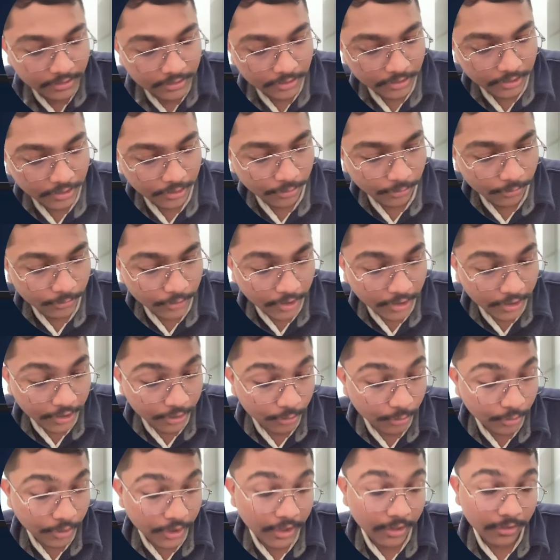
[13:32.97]
Now we are
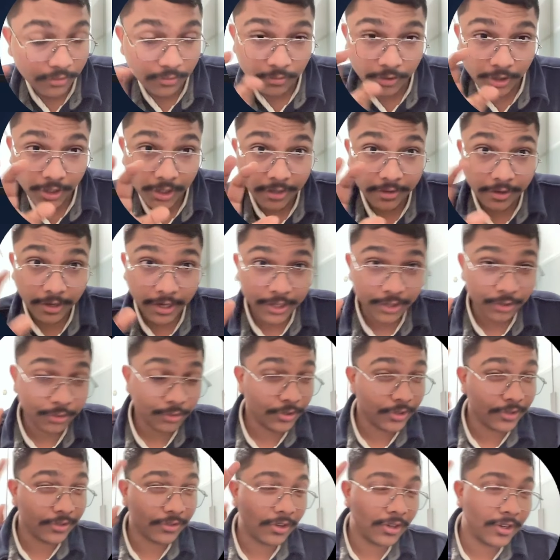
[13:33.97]
trying to
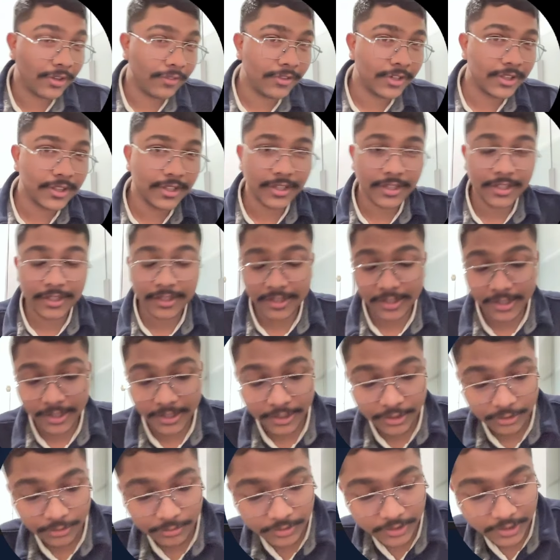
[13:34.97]
resolve everything in the end
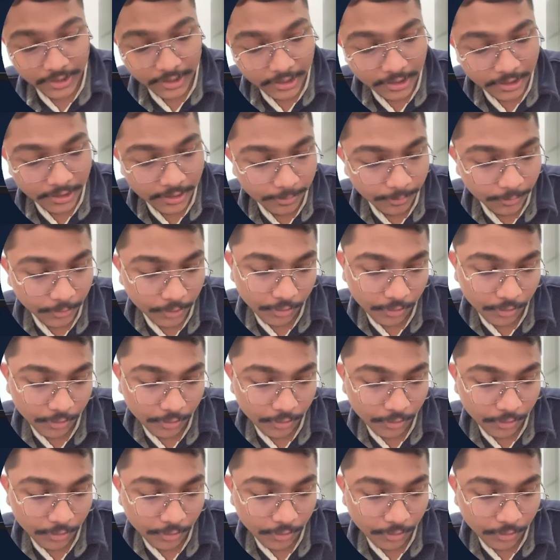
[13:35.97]
using LLM.